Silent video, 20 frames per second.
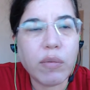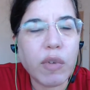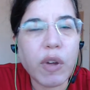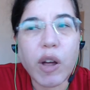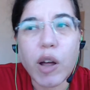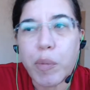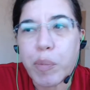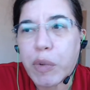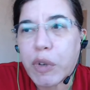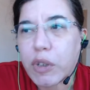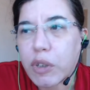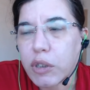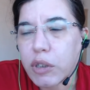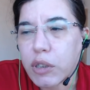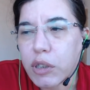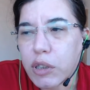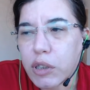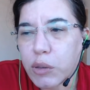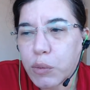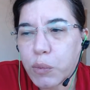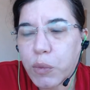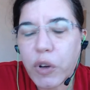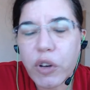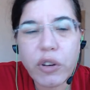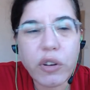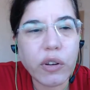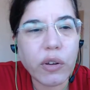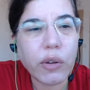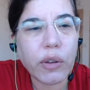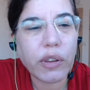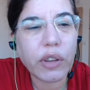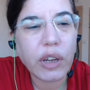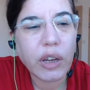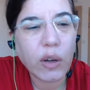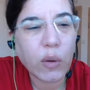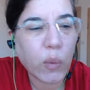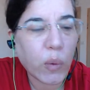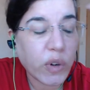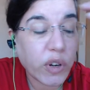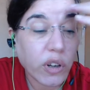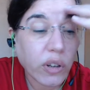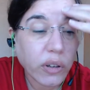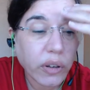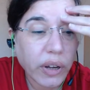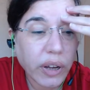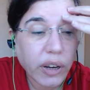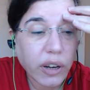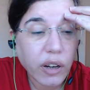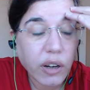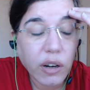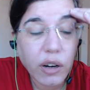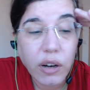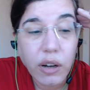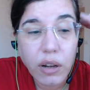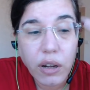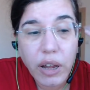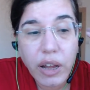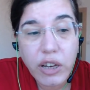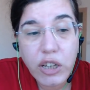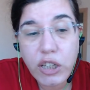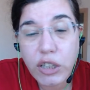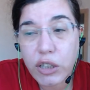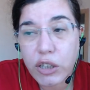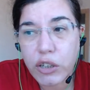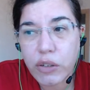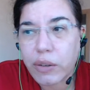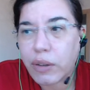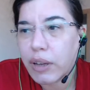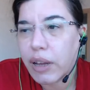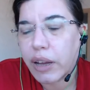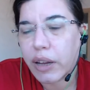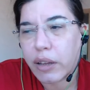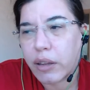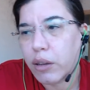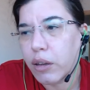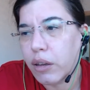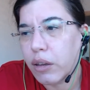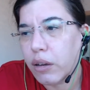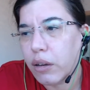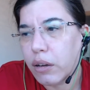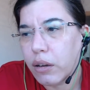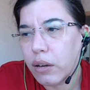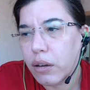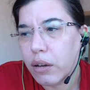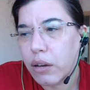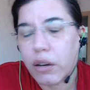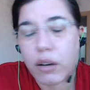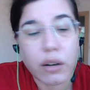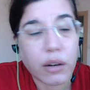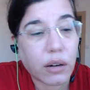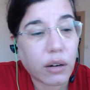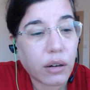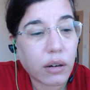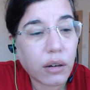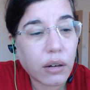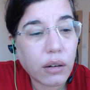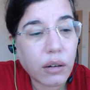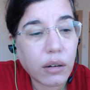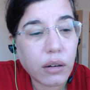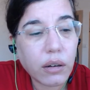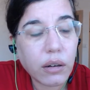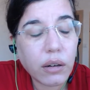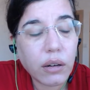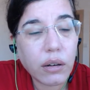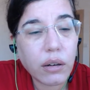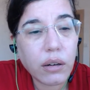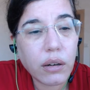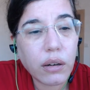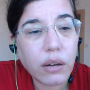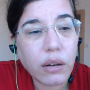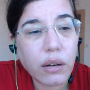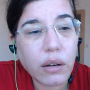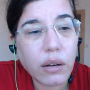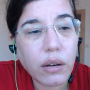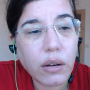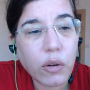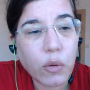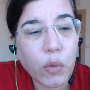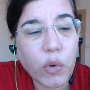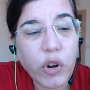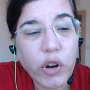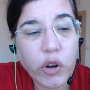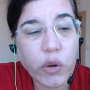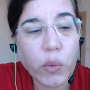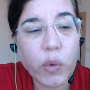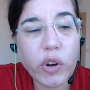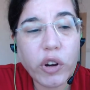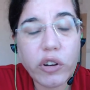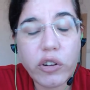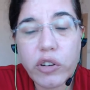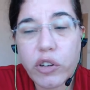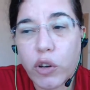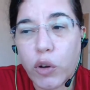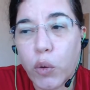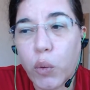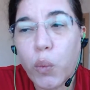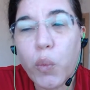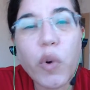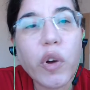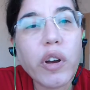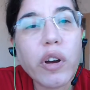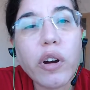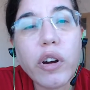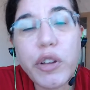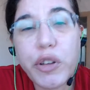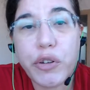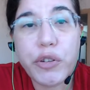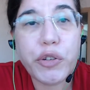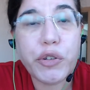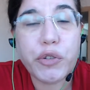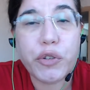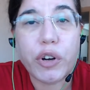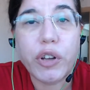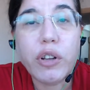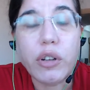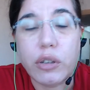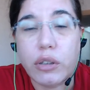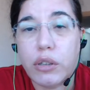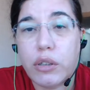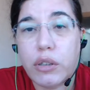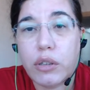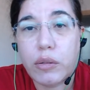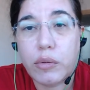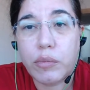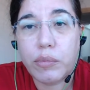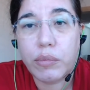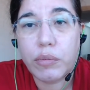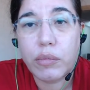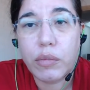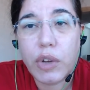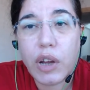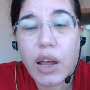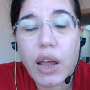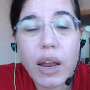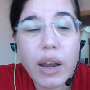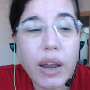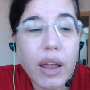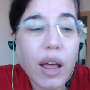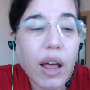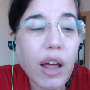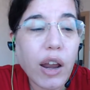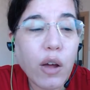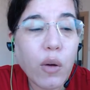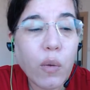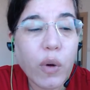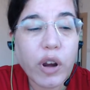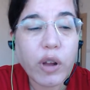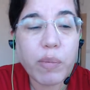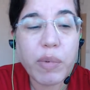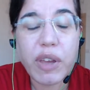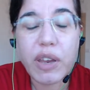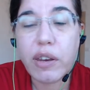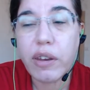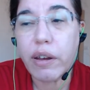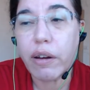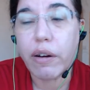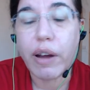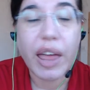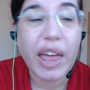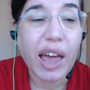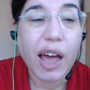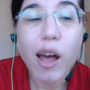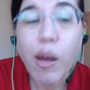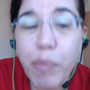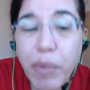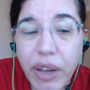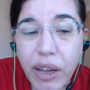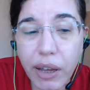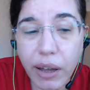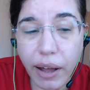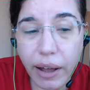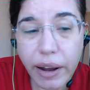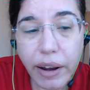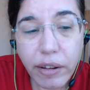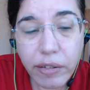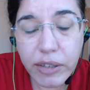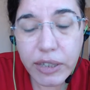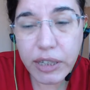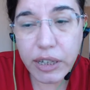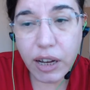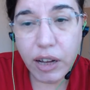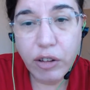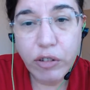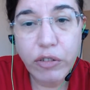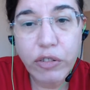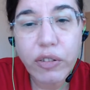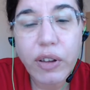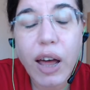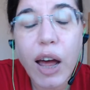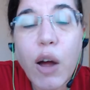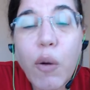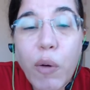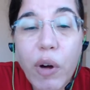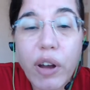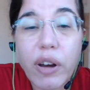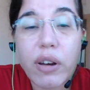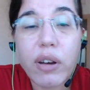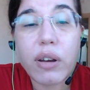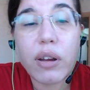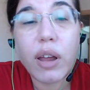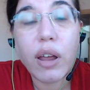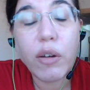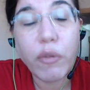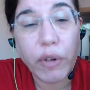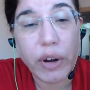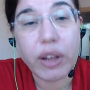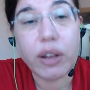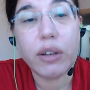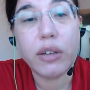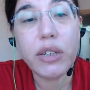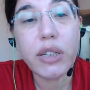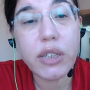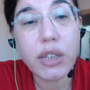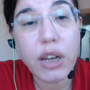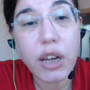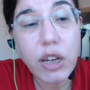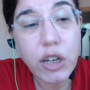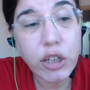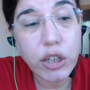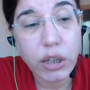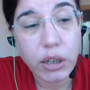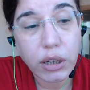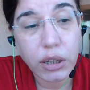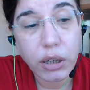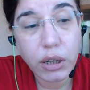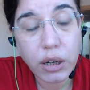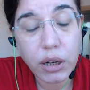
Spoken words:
couples? What do you think when you look at a girl and you like her? What do you want to do? What are your struggles? Now, I don't want to be Dear Abby kind of stuff. I want a real discussion.